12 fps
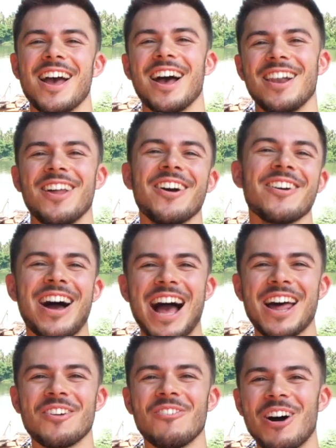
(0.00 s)
Hello
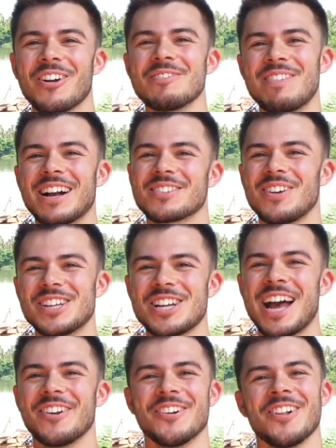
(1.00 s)
and welcome back to my
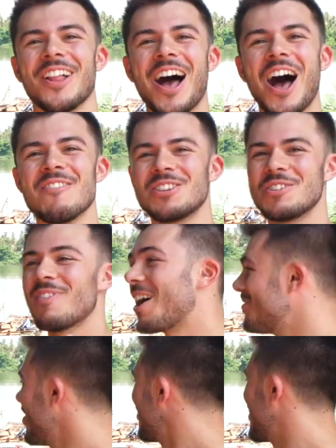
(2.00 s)
channel. You might
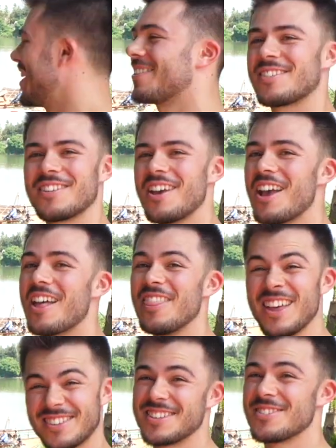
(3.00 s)
have noticed
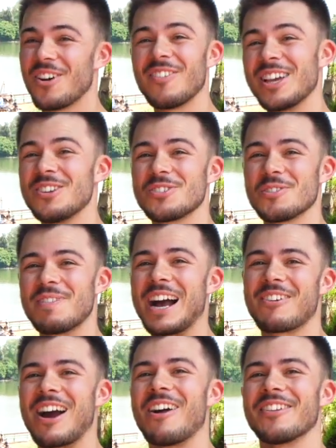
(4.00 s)
this is not my usual
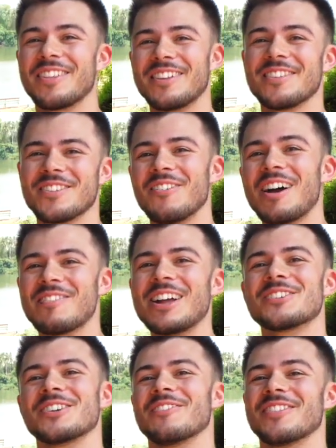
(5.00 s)
background. This is not my bedroom.